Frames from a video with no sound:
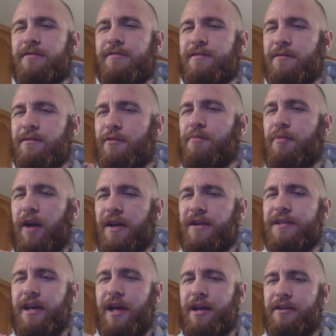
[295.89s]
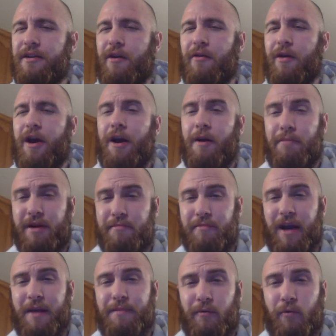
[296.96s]
It's a little pricey, I know, but it
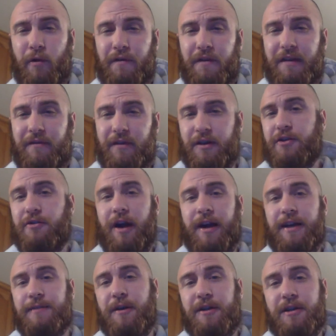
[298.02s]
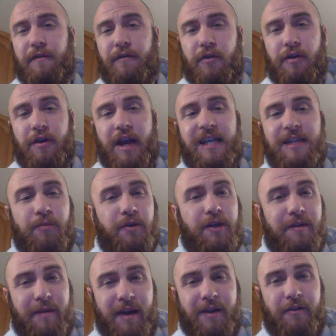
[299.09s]
might be worth giving a try, especially if you're an Esper
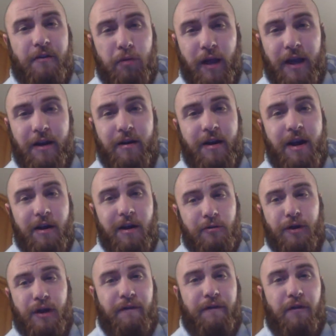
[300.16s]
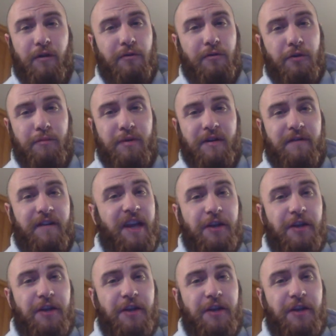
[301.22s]
Commander player looking for a little bit of